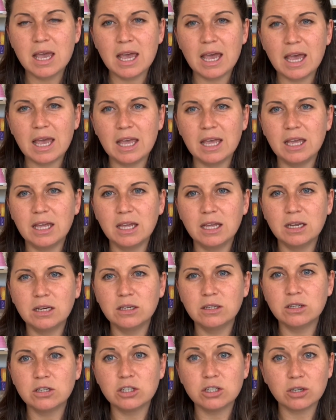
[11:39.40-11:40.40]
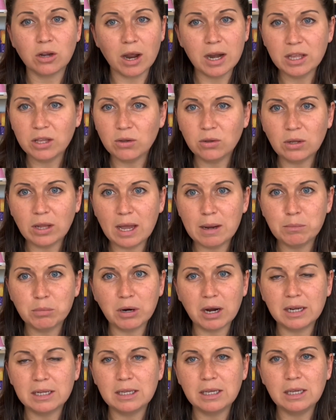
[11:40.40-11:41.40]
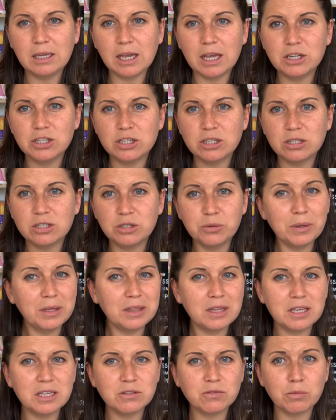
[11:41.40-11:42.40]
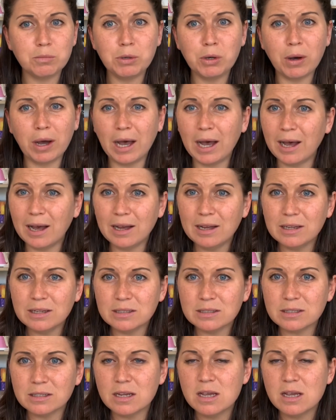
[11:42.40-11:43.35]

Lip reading: and shining your light brightly and just doing things from your heart.